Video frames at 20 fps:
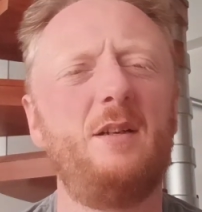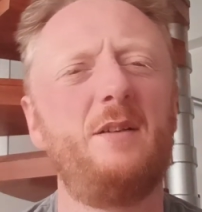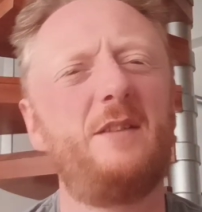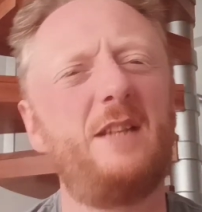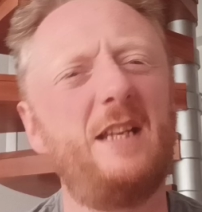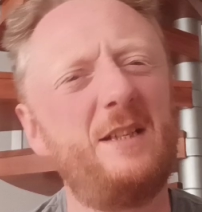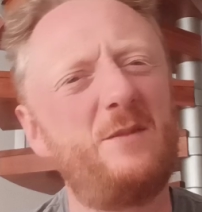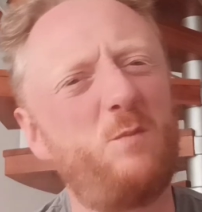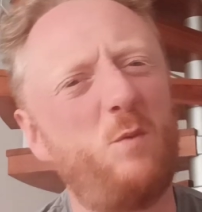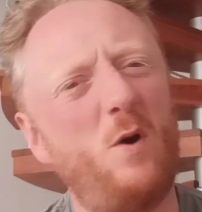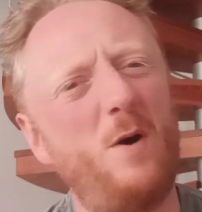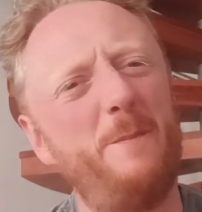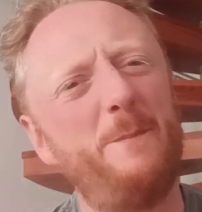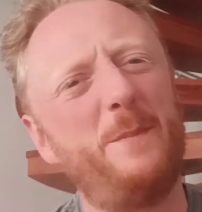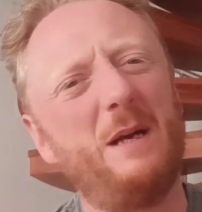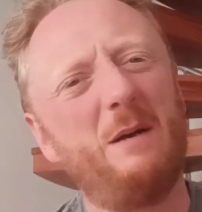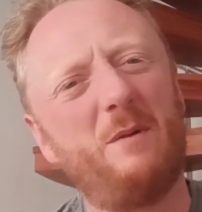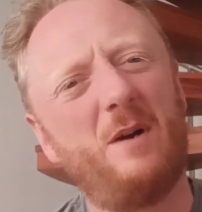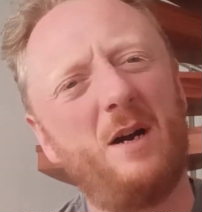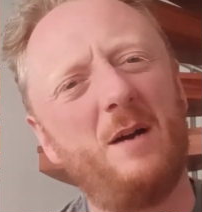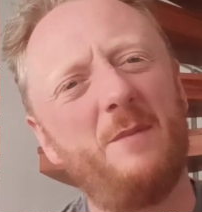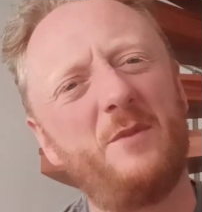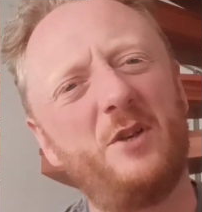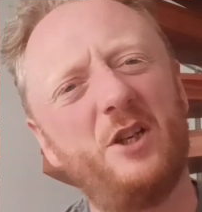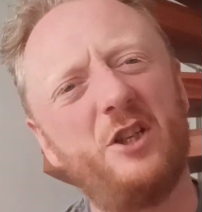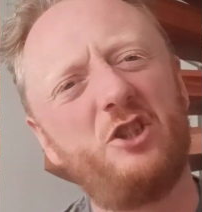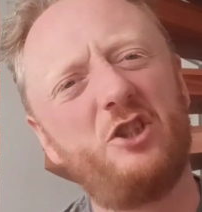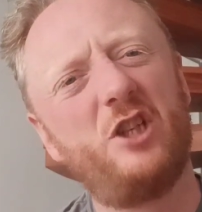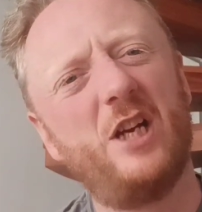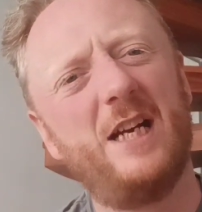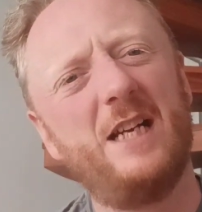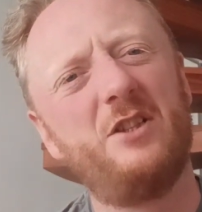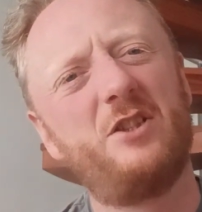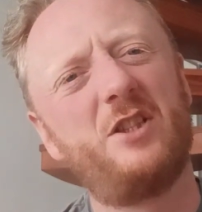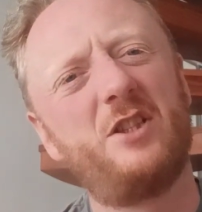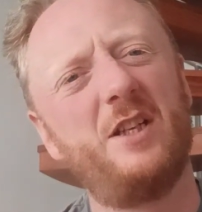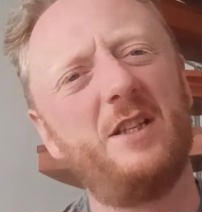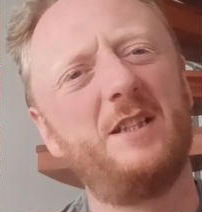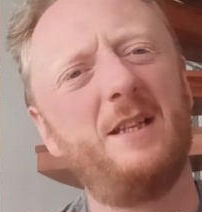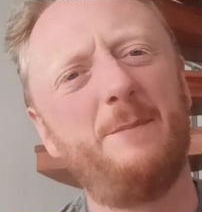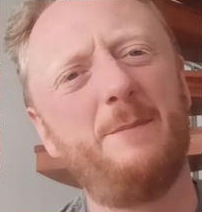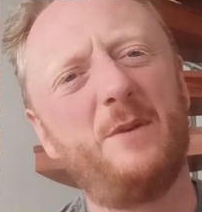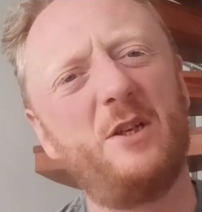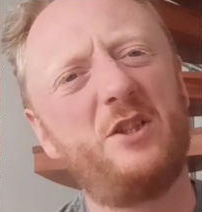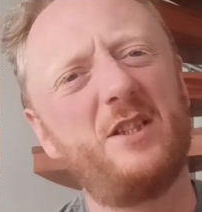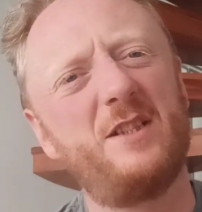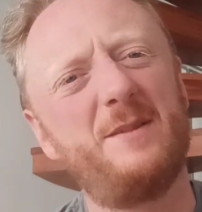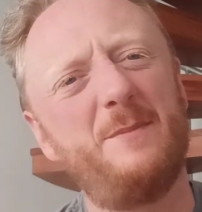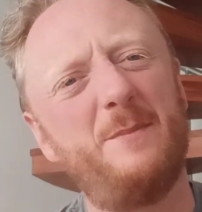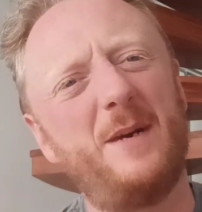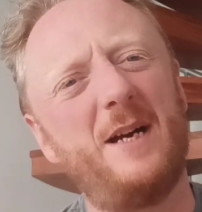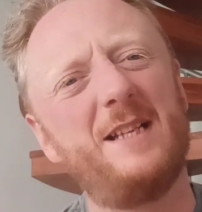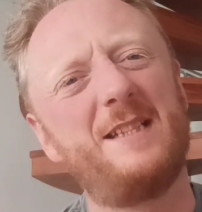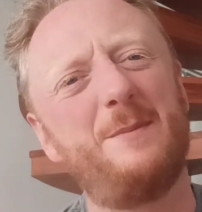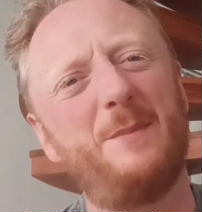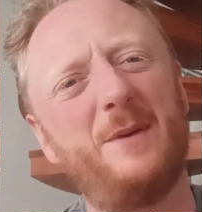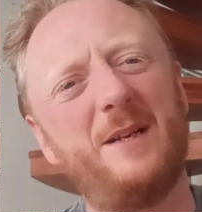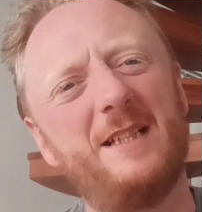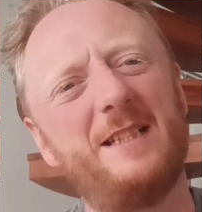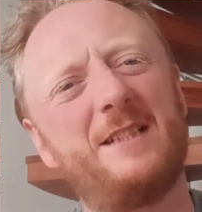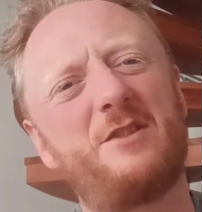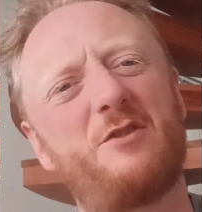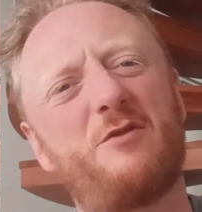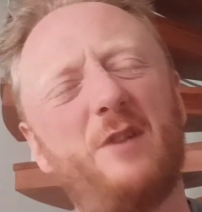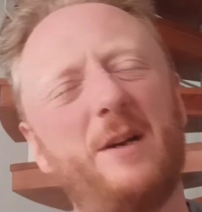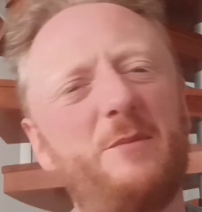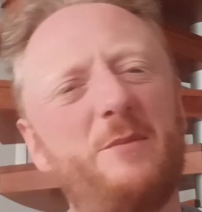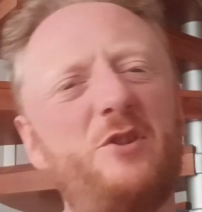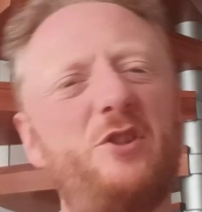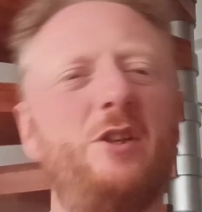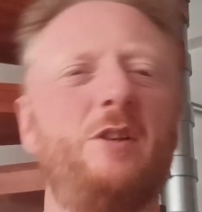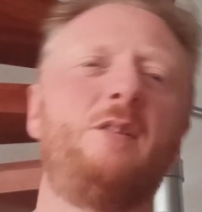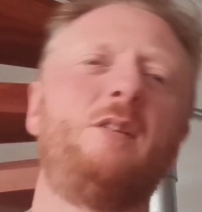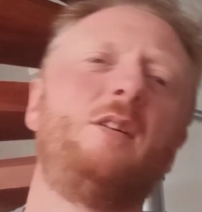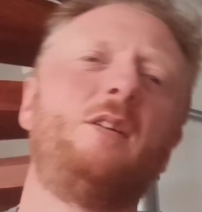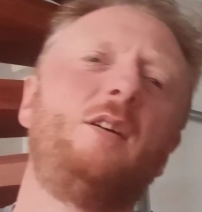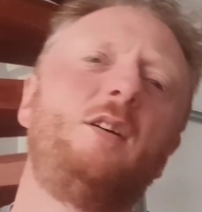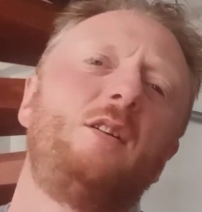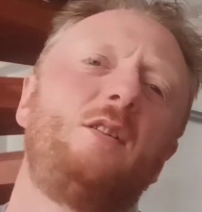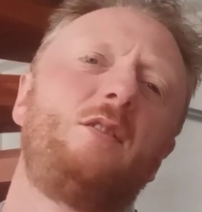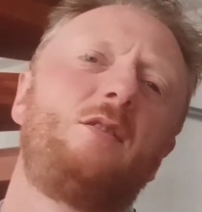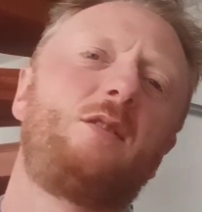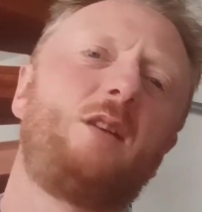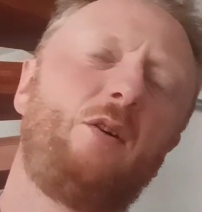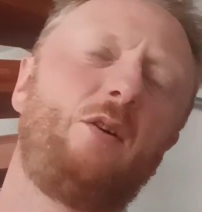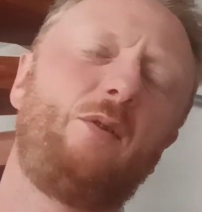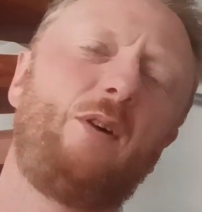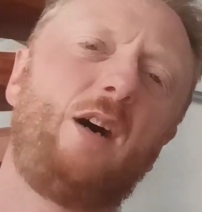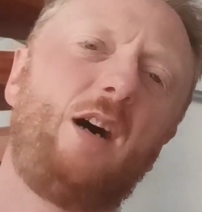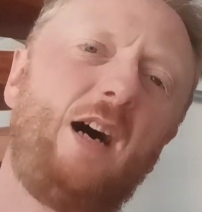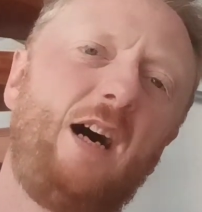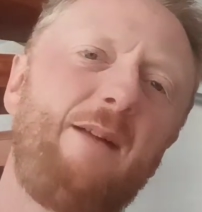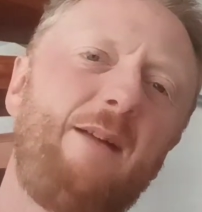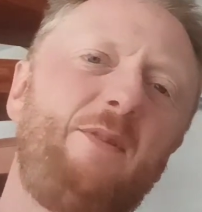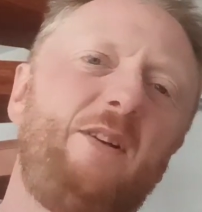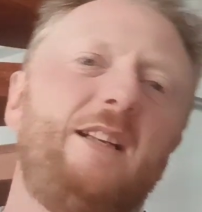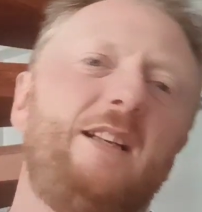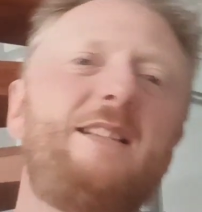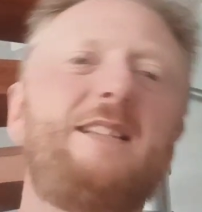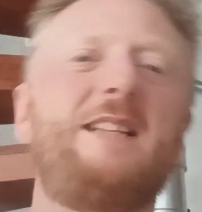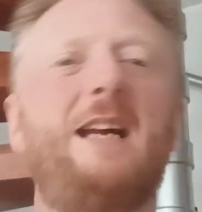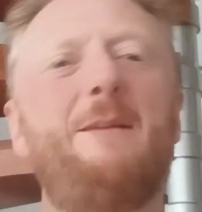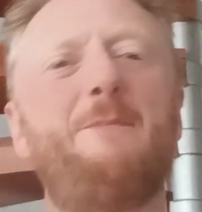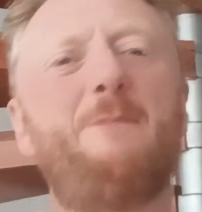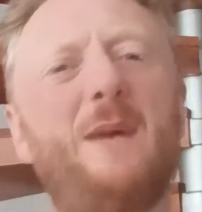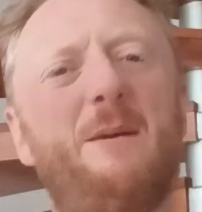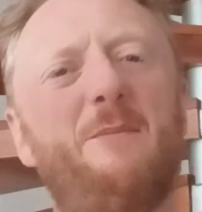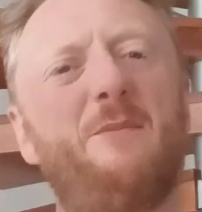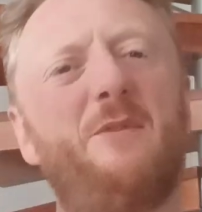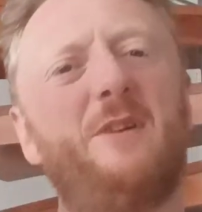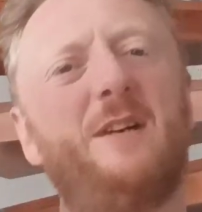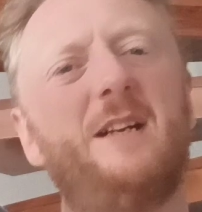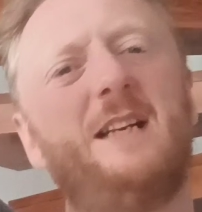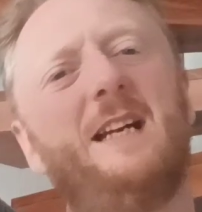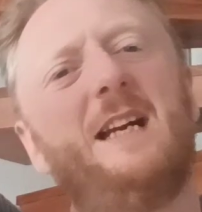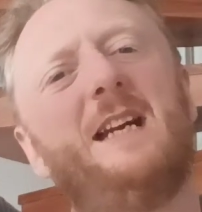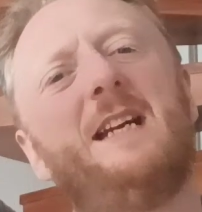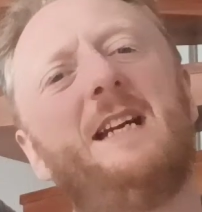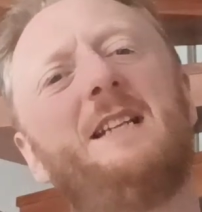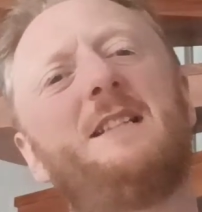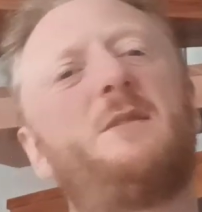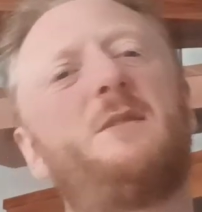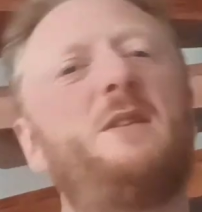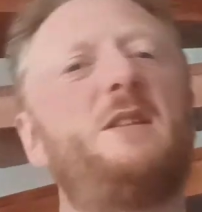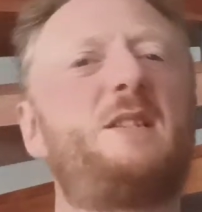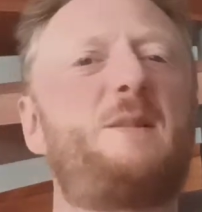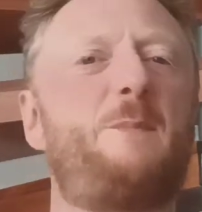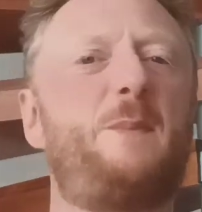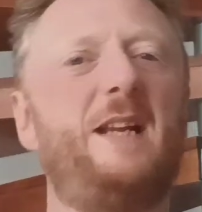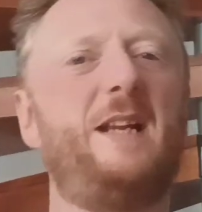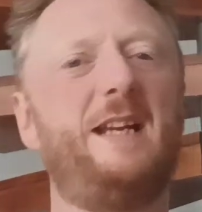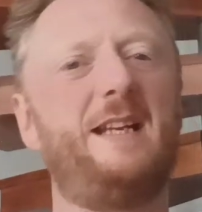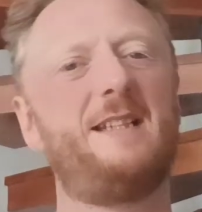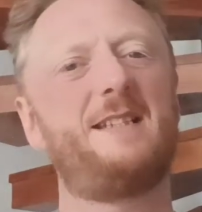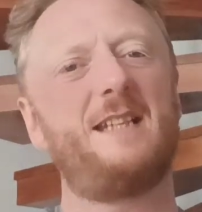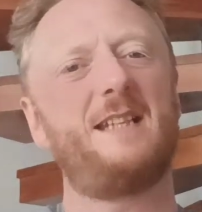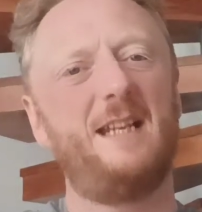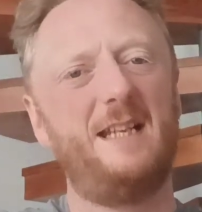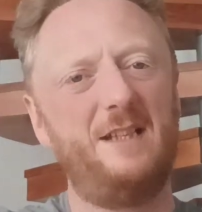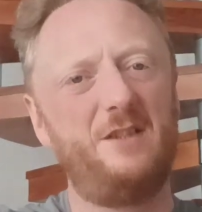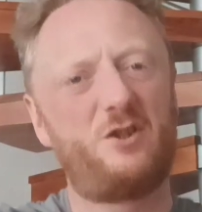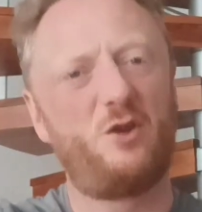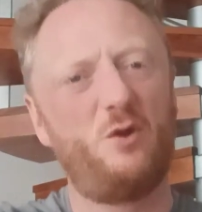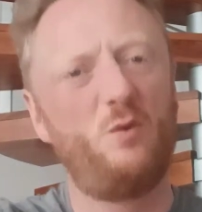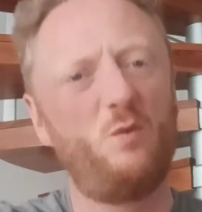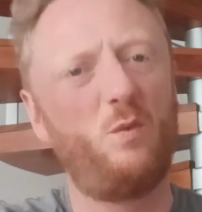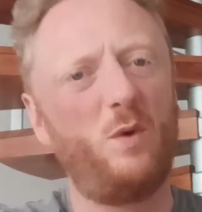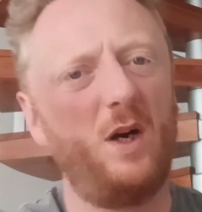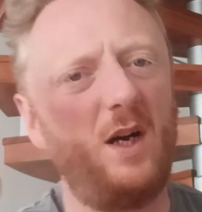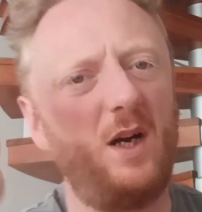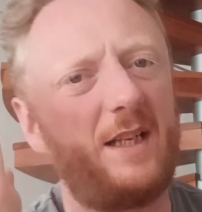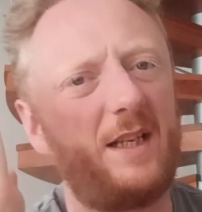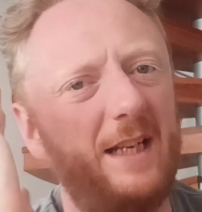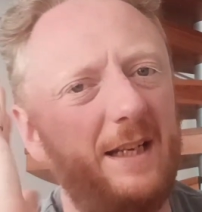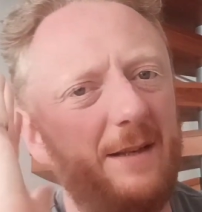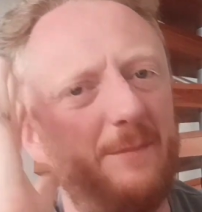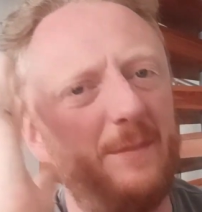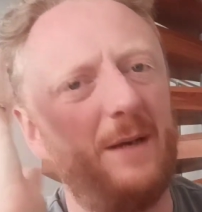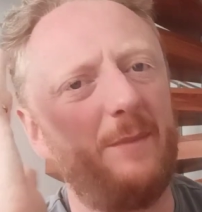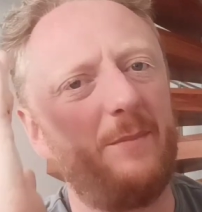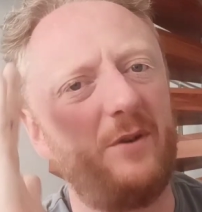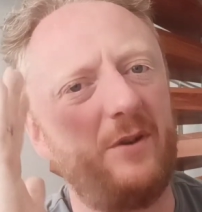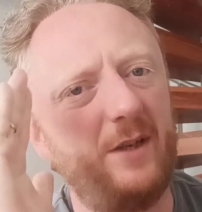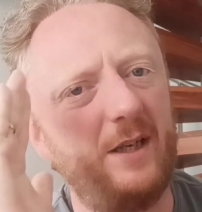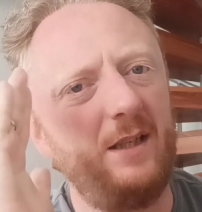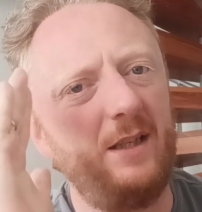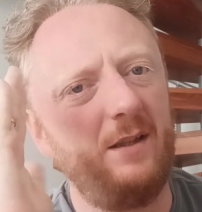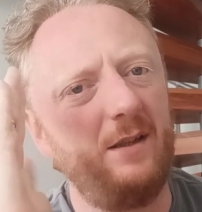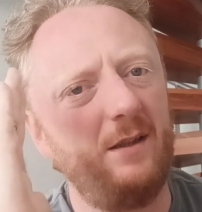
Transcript: There's one bit where I'm going to change something, but it doesn't matter to my description. So I'm going to say memory is split into working memory,